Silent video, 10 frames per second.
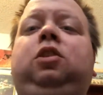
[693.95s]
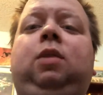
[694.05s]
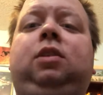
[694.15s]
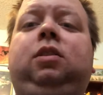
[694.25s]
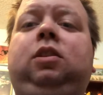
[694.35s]
you
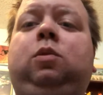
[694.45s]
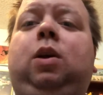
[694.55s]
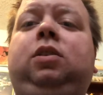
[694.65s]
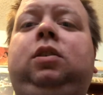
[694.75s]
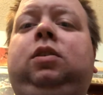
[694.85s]
answered these
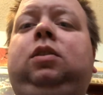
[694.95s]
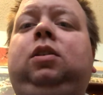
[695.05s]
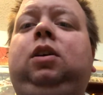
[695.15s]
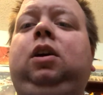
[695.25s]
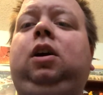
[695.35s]
questions.
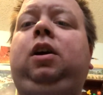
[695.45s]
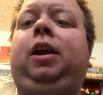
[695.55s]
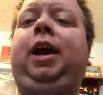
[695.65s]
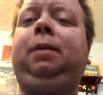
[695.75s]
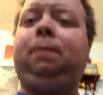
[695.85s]
All
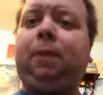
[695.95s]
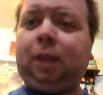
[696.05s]
right?